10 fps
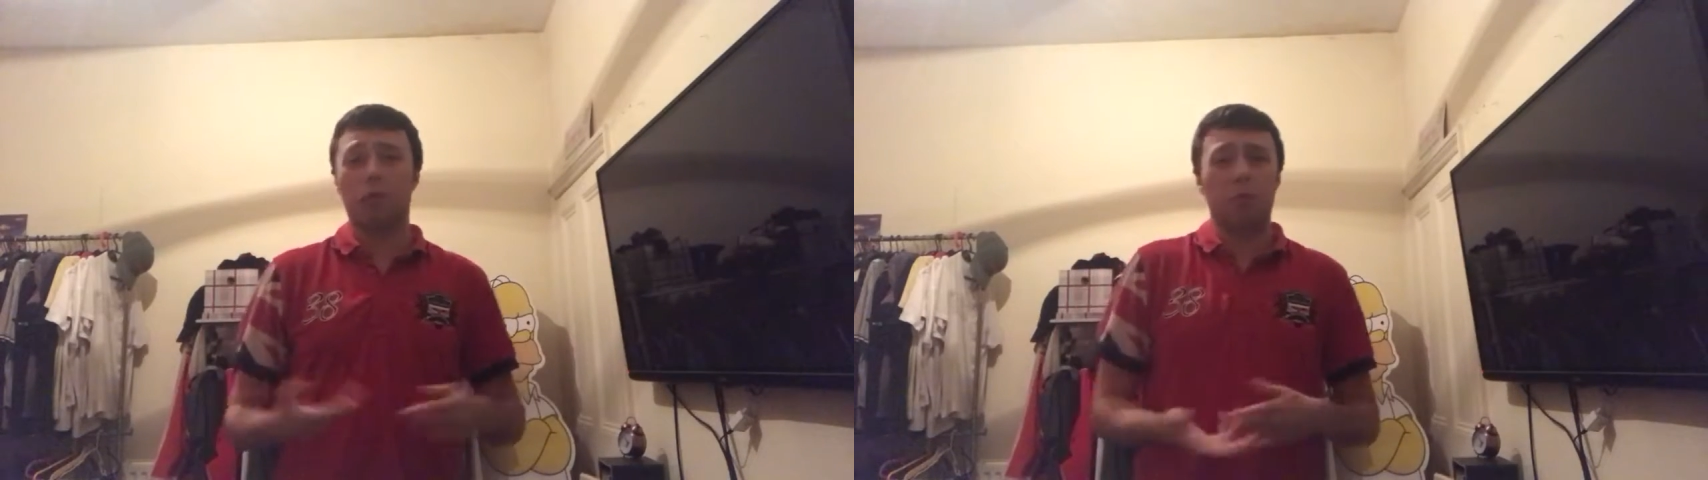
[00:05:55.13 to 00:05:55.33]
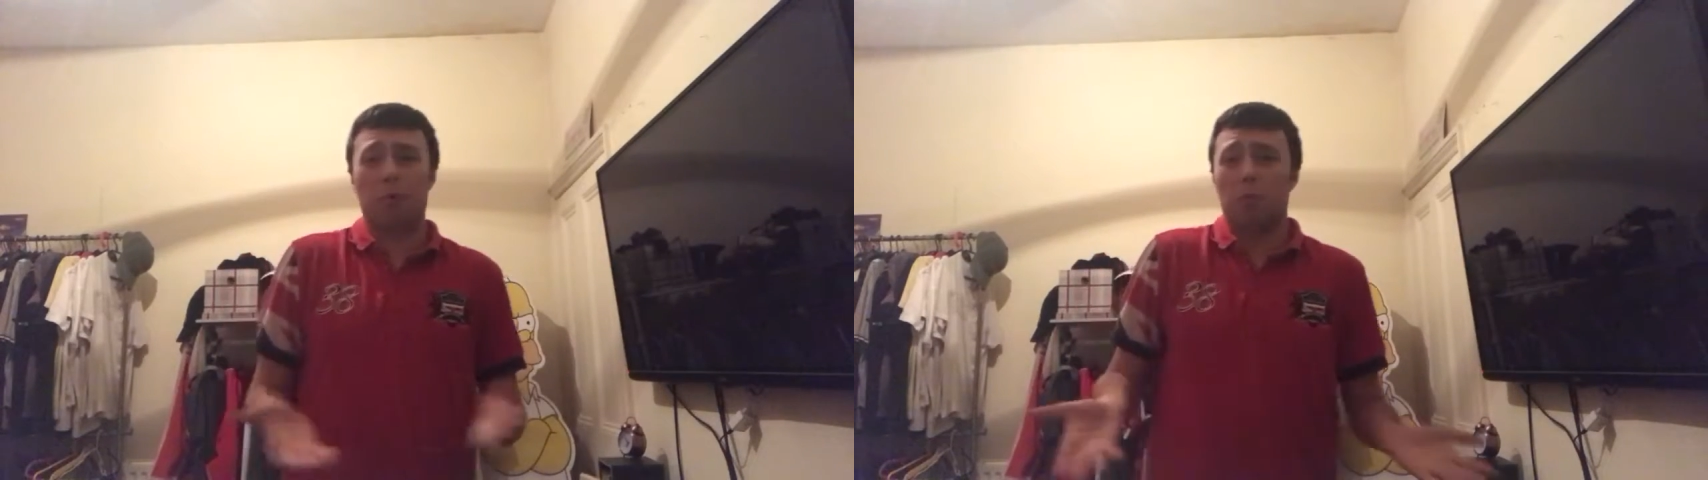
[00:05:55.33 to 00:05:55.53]
If
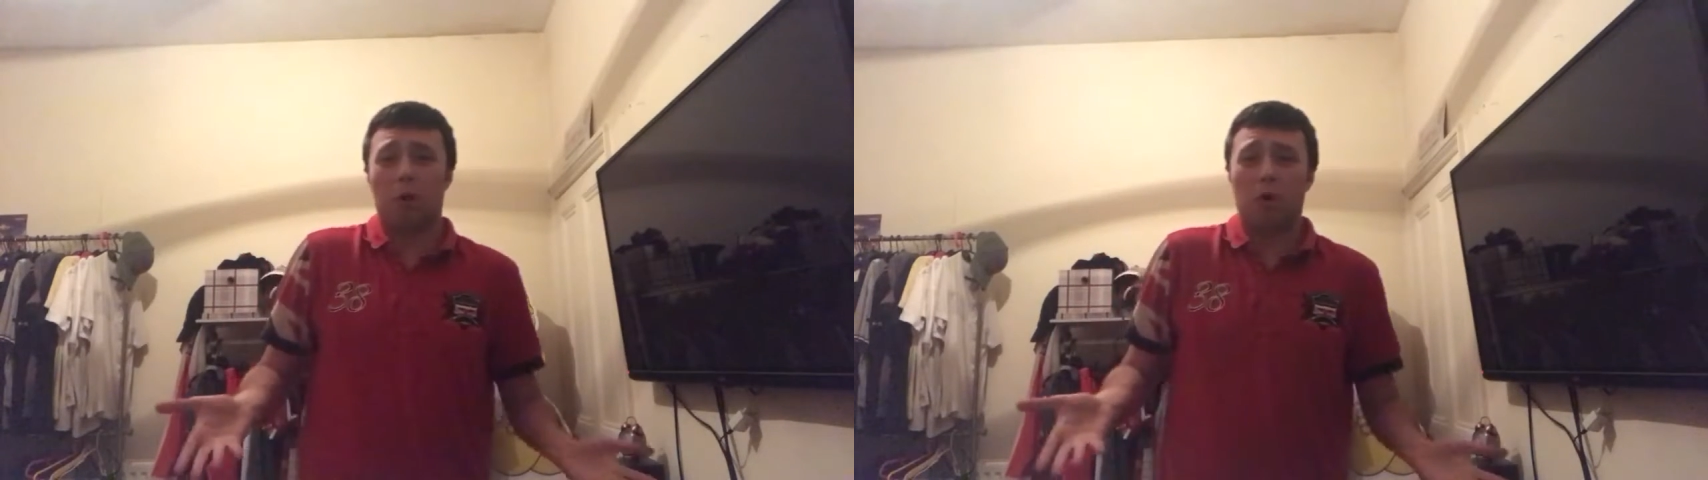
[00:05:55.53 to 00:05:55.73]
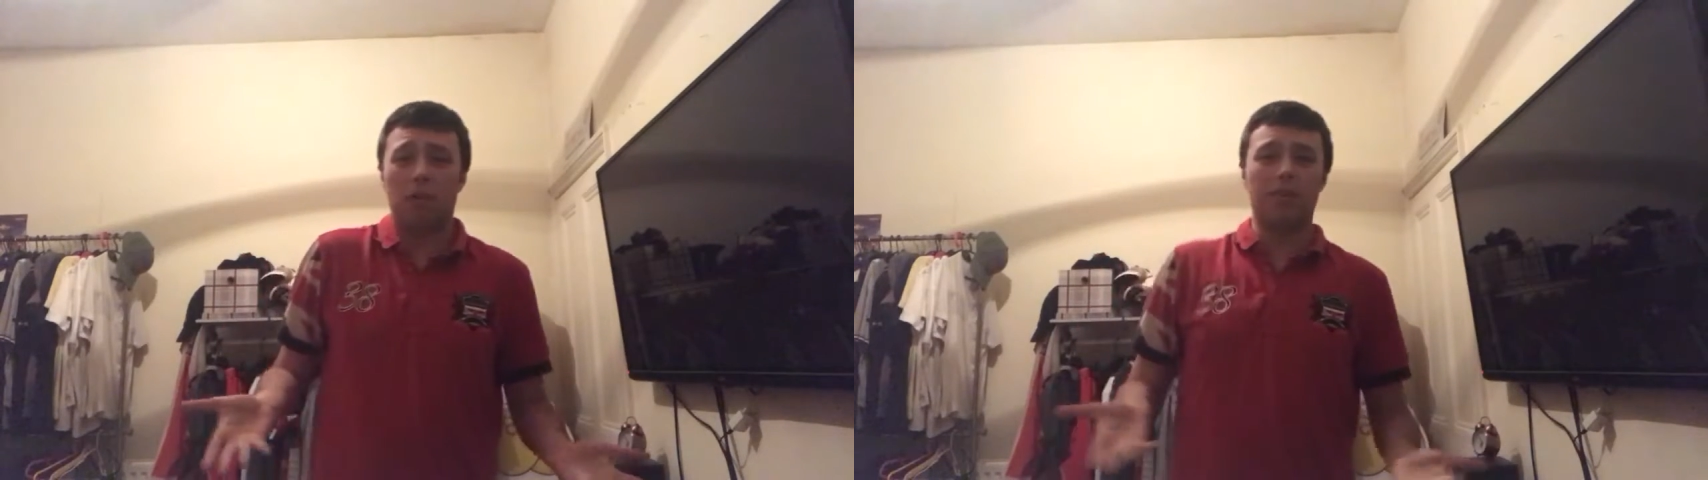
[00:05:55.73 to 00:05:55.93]
you want to put
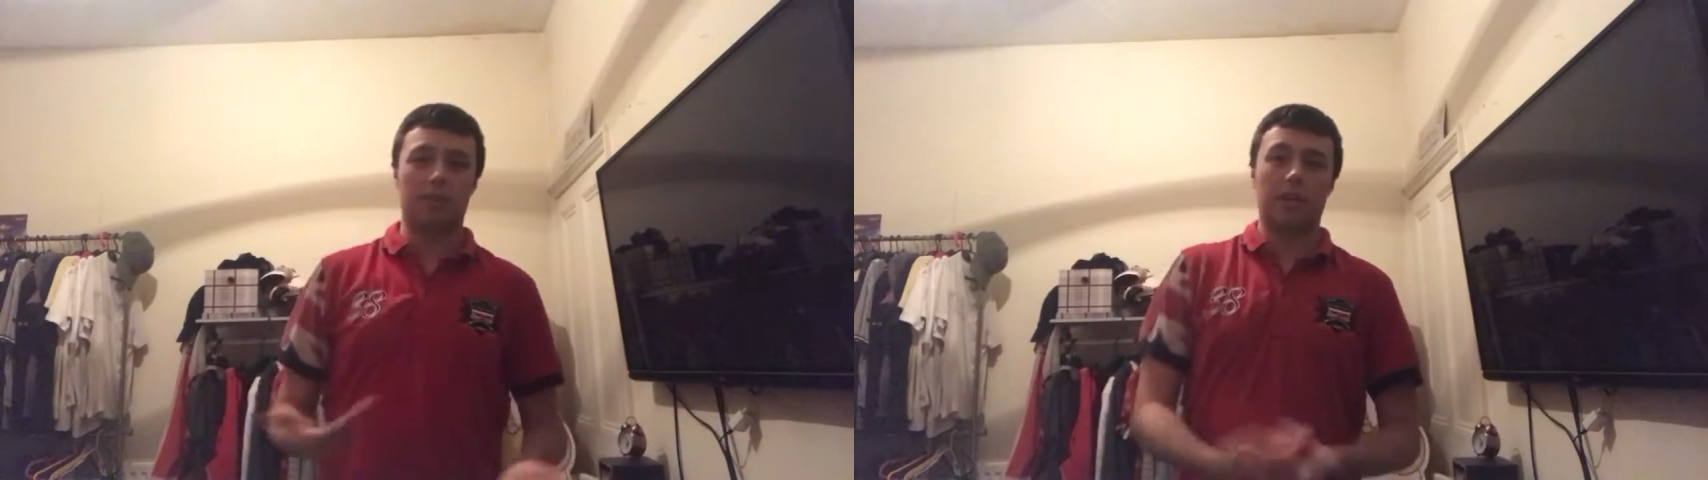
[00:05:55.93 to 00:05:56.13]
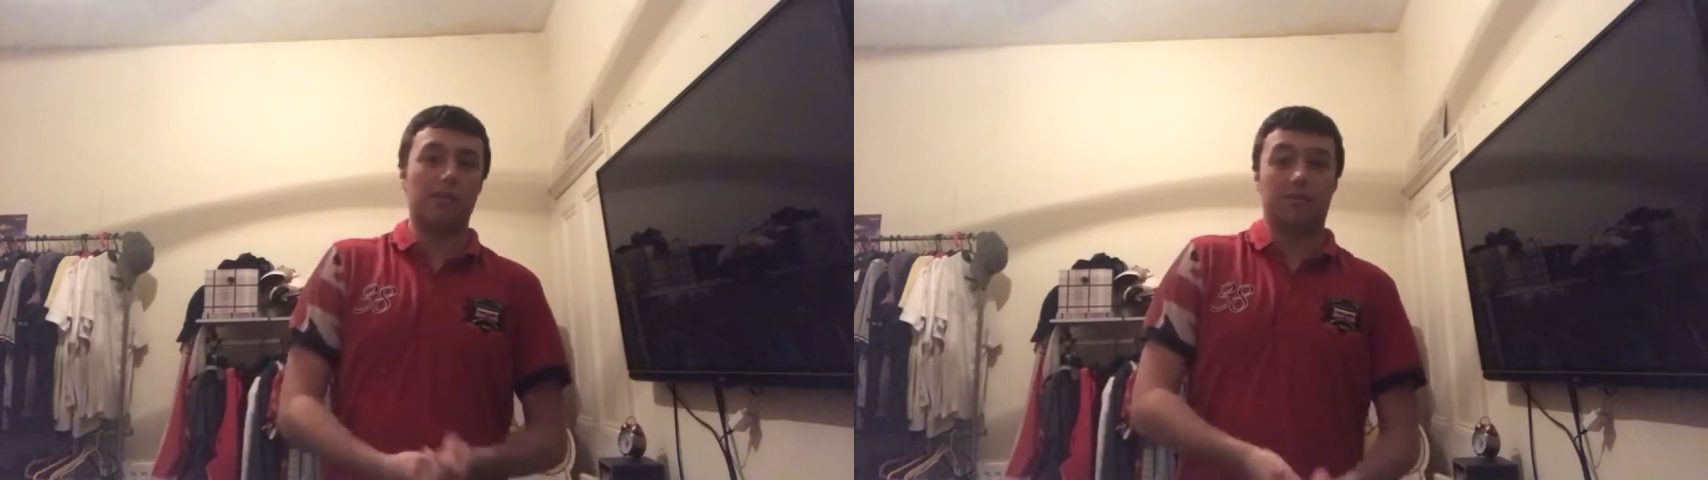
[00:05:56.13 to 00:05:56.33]
more
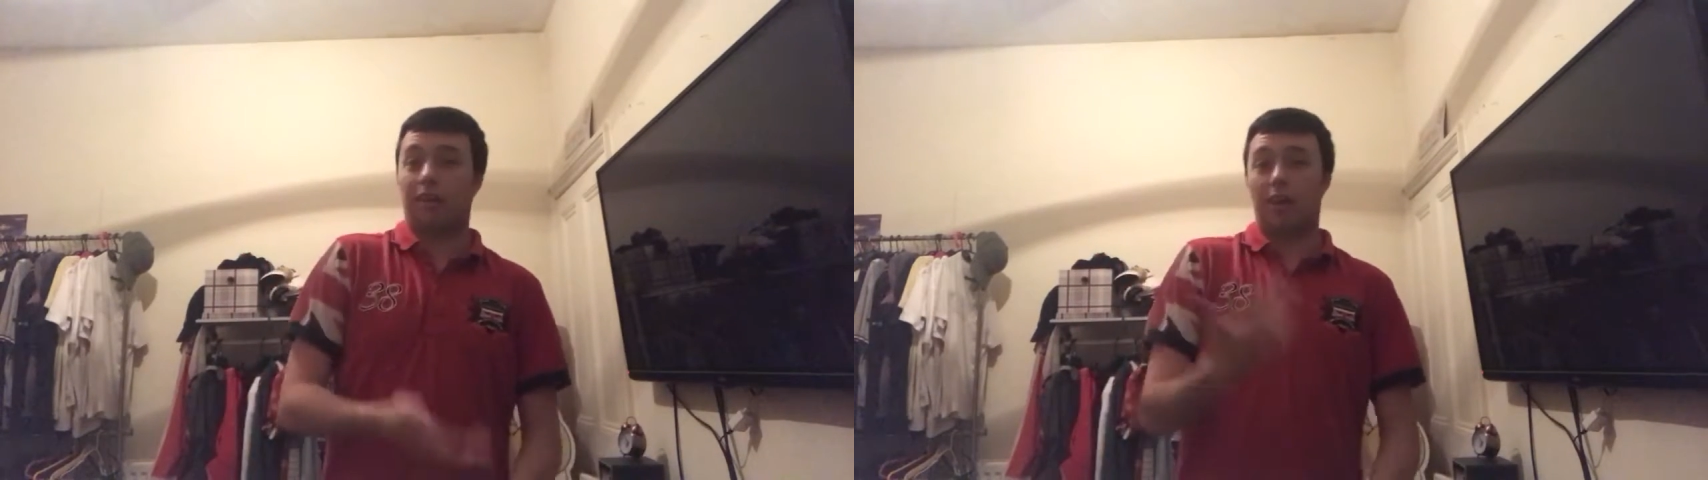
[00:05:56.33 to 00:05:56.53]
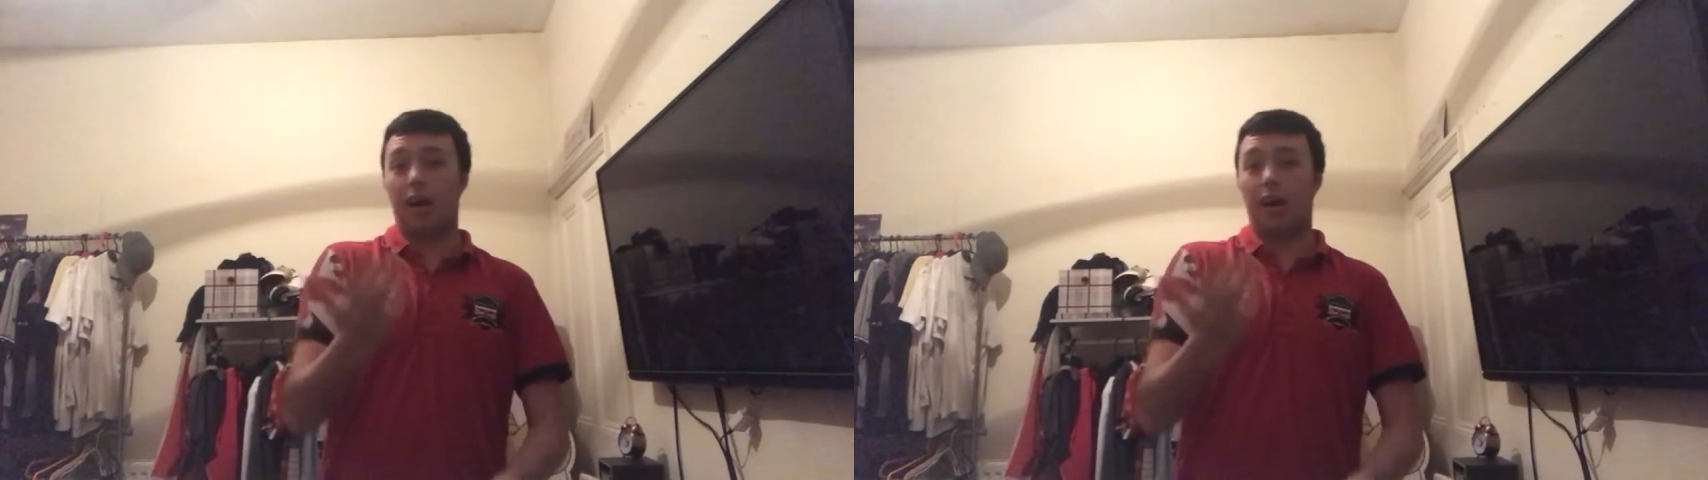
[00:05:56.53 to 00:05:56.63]
in, then